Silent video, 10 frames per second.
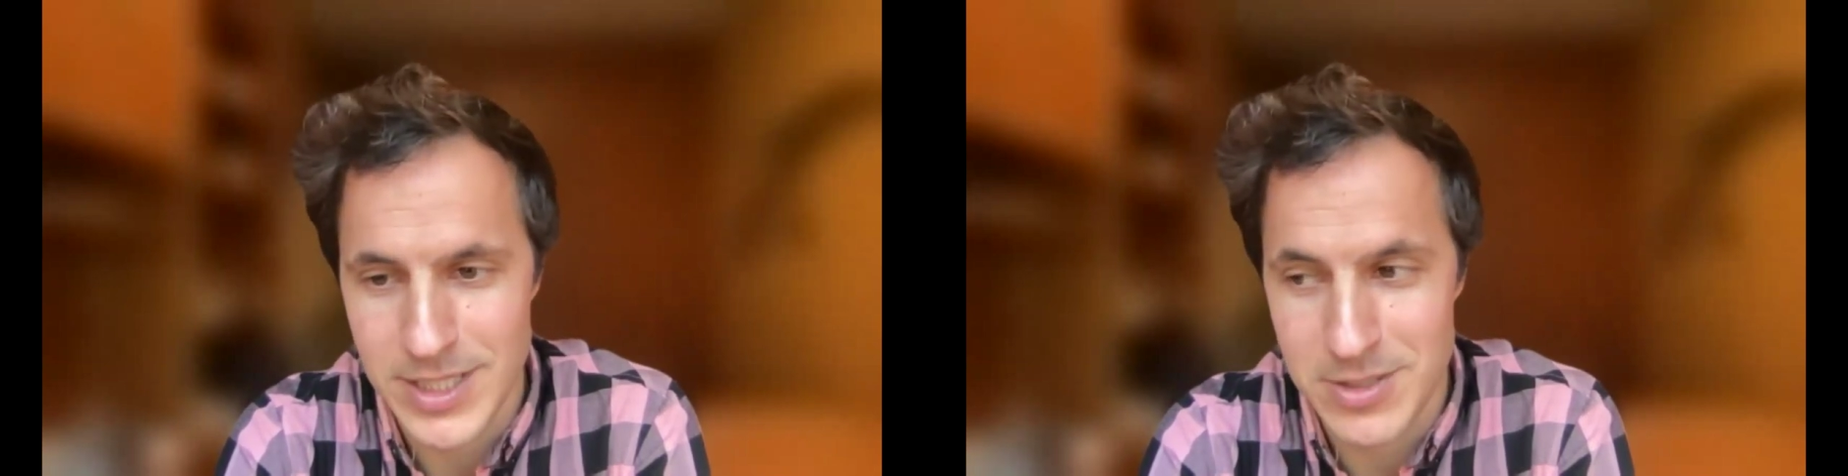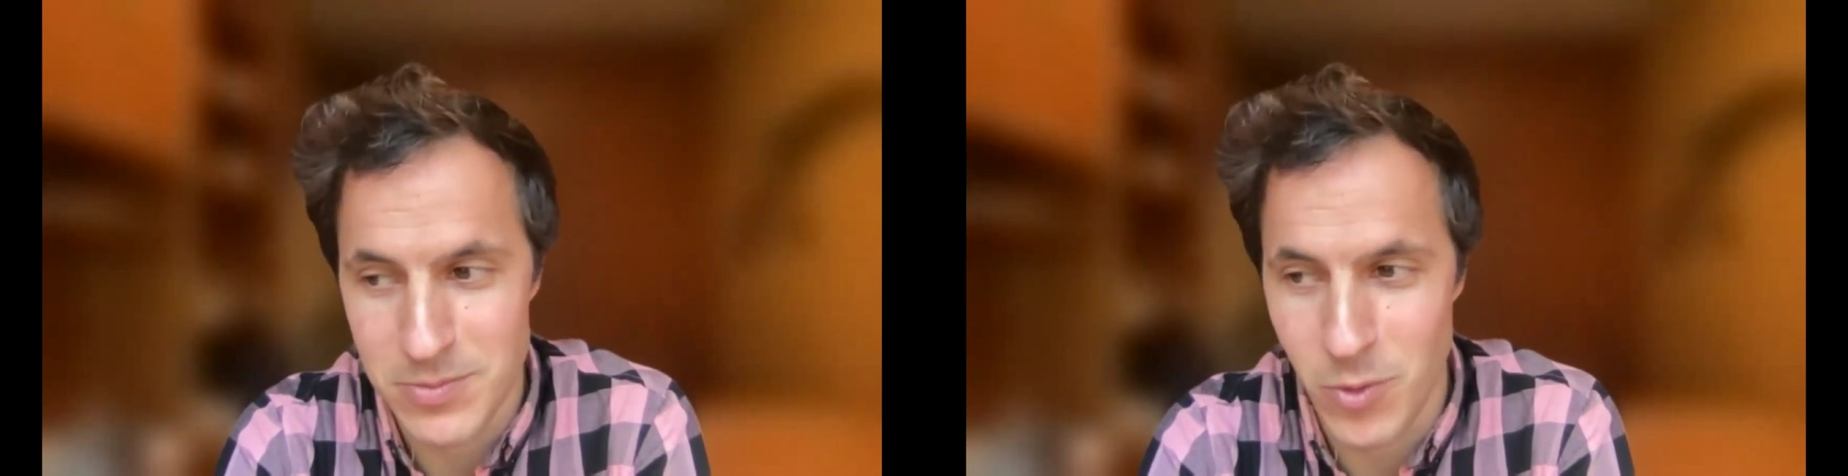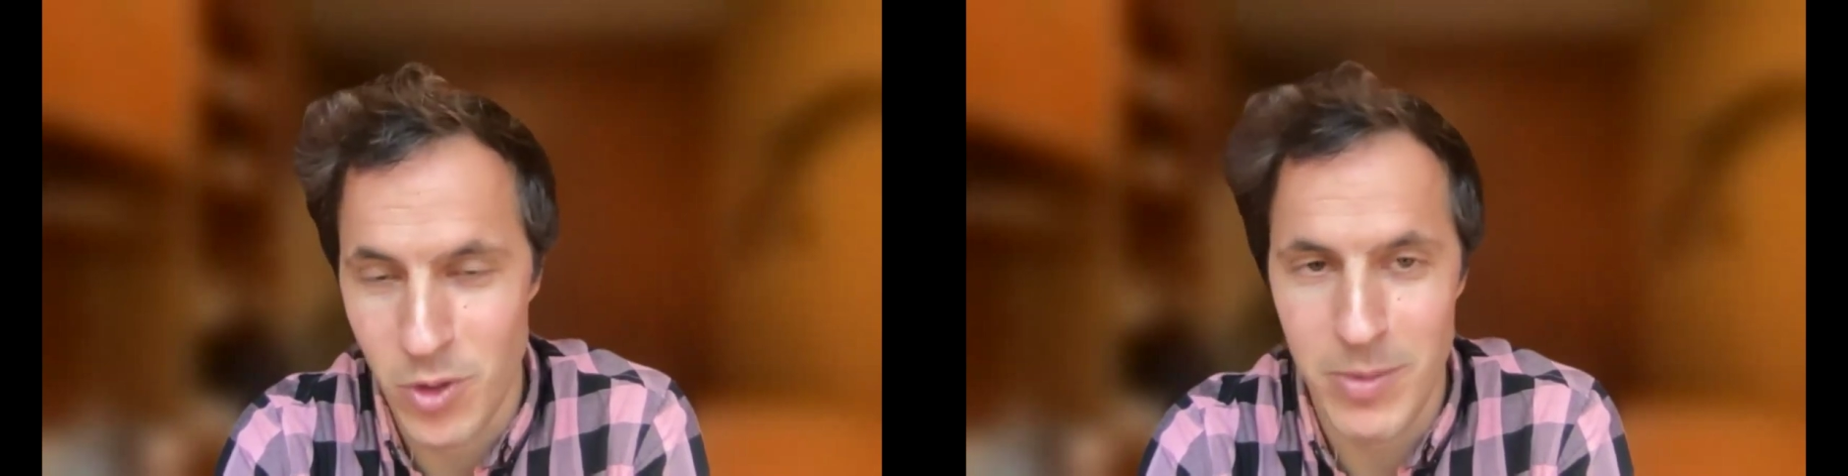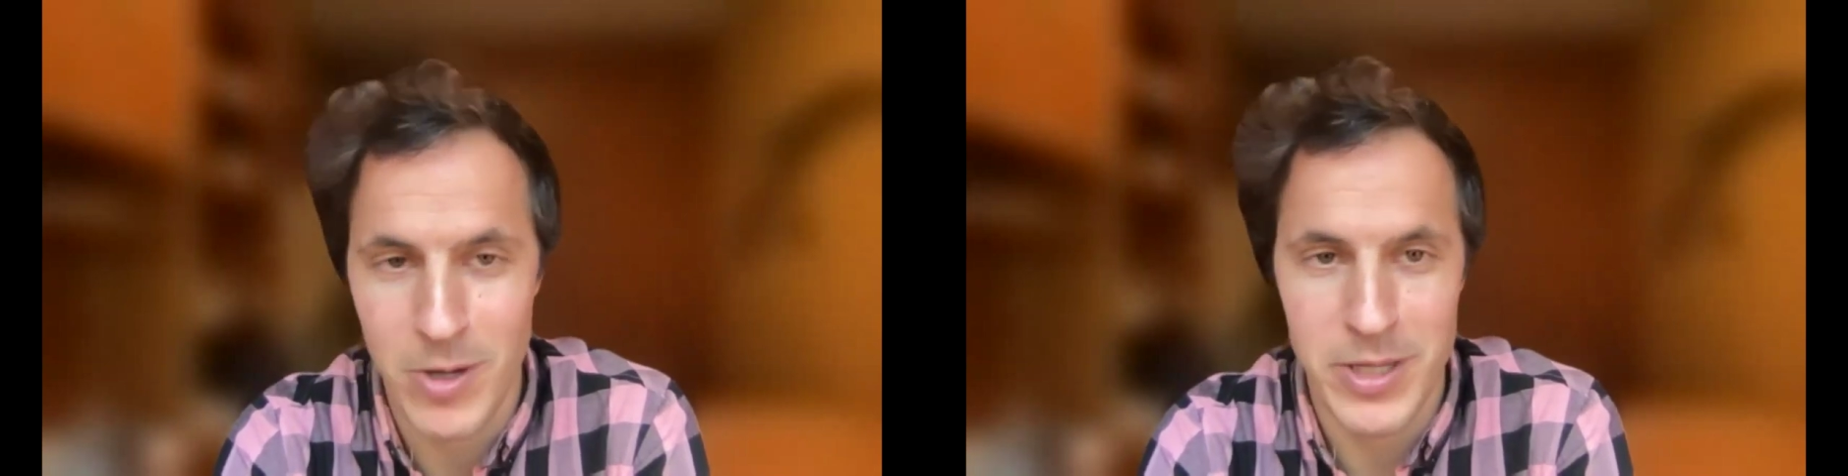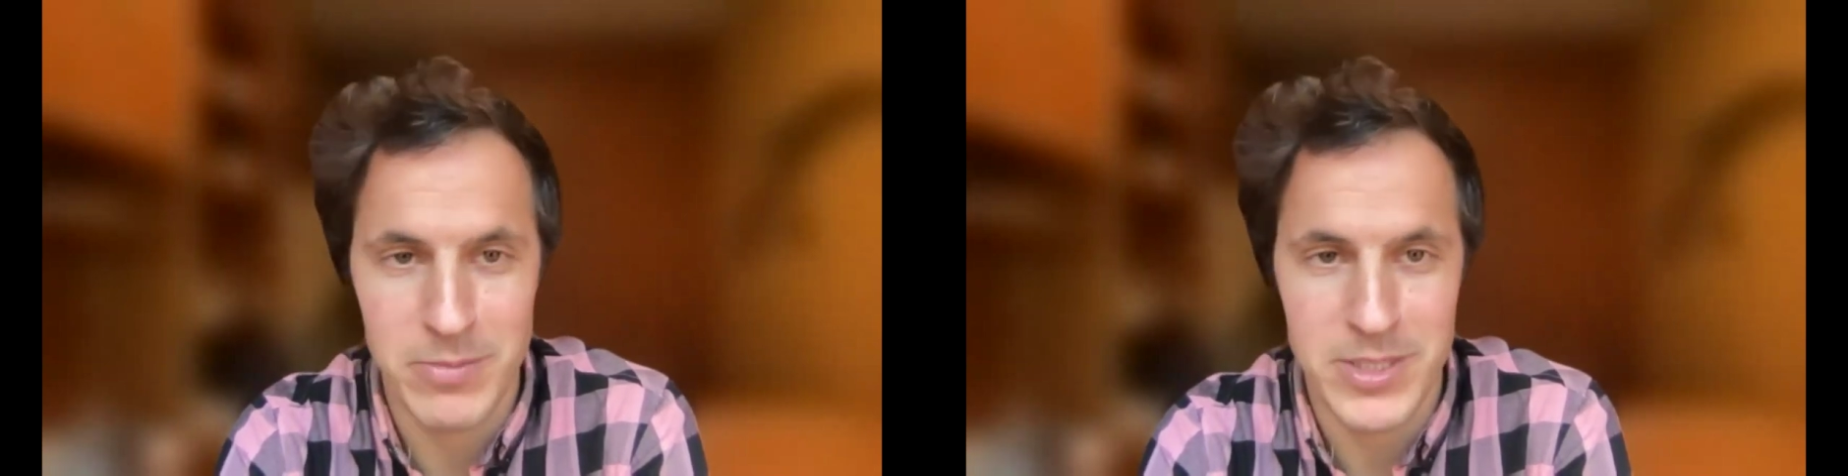It's more
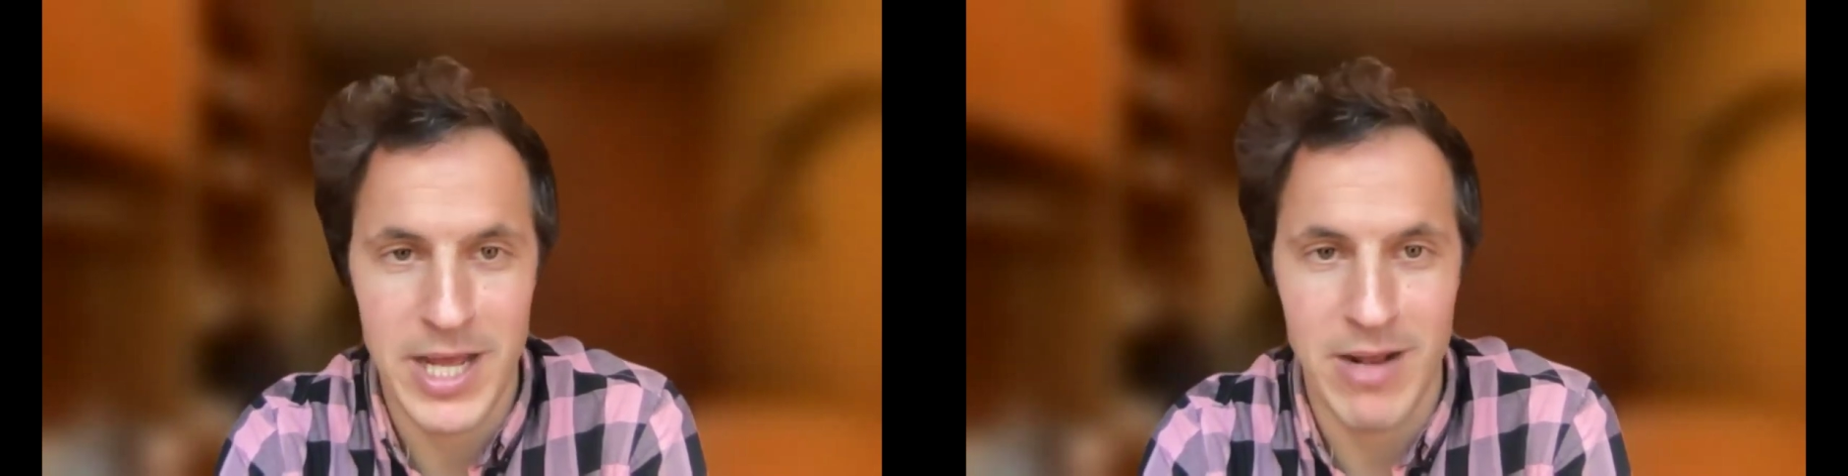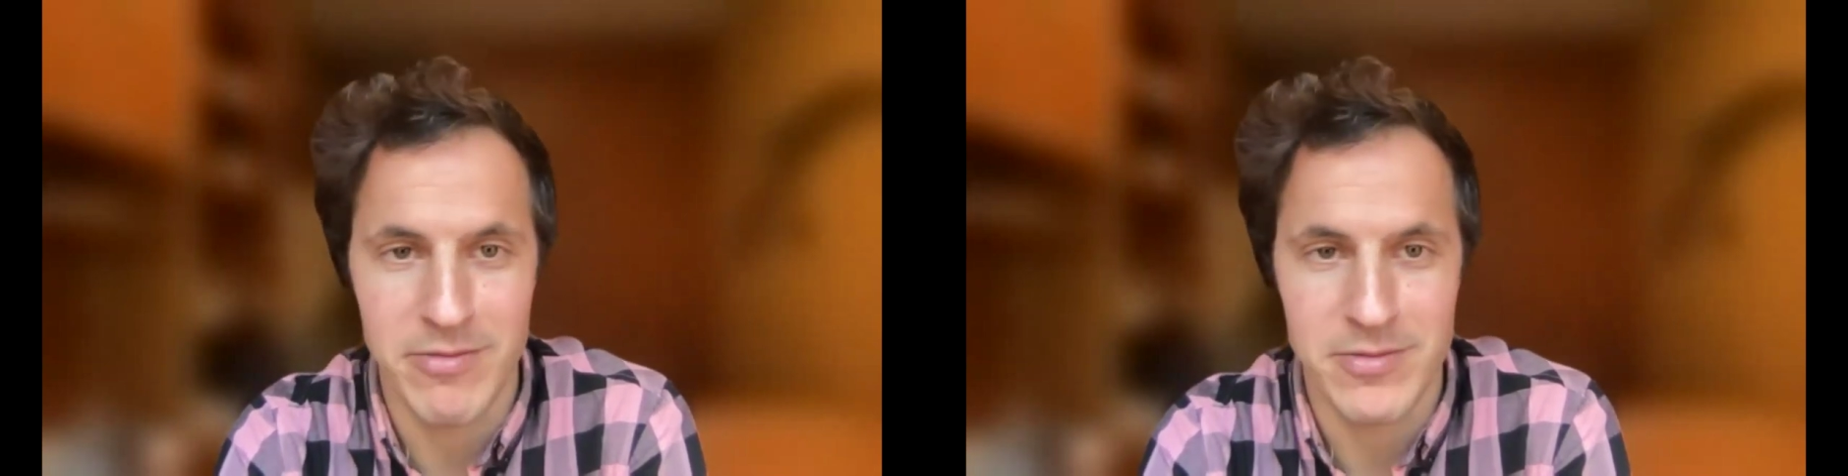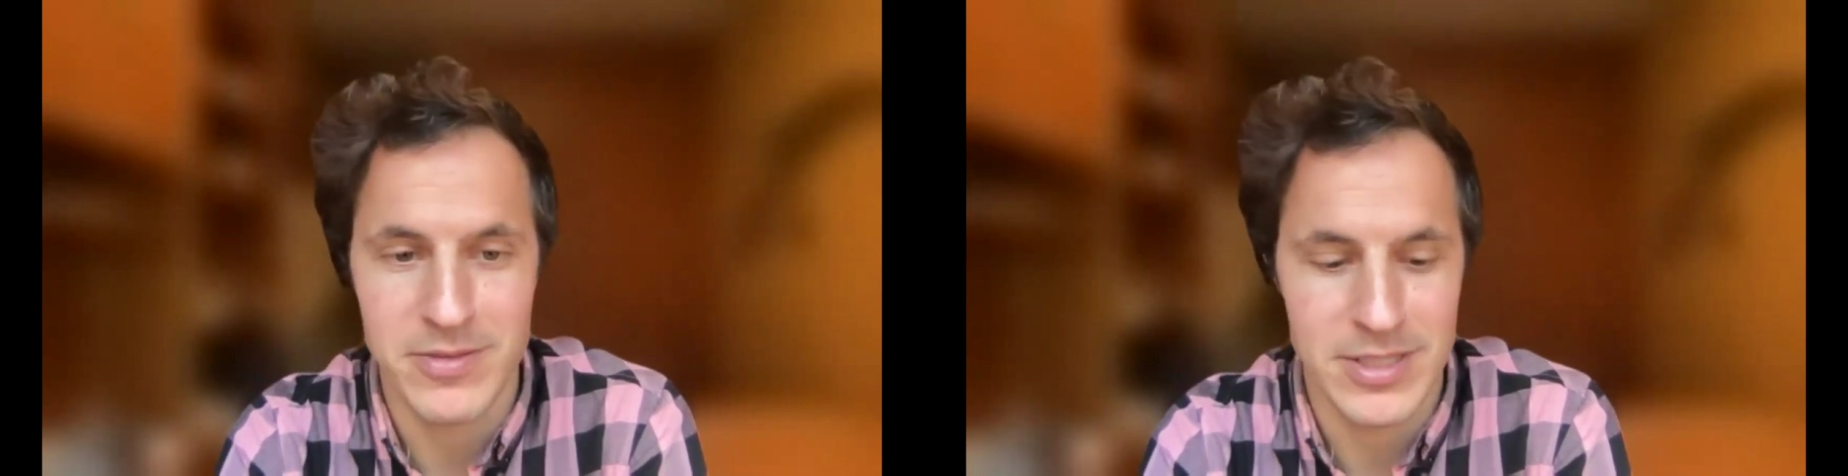about themselves,